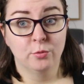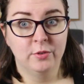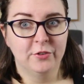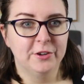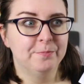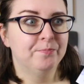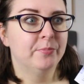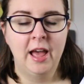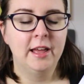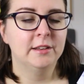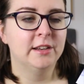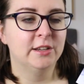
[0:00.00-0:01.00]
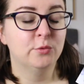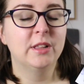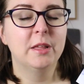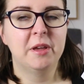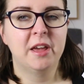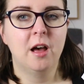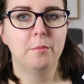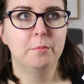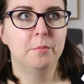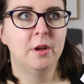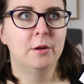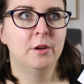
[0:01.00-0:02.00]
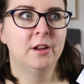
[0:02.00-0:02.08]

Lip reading: River and has really become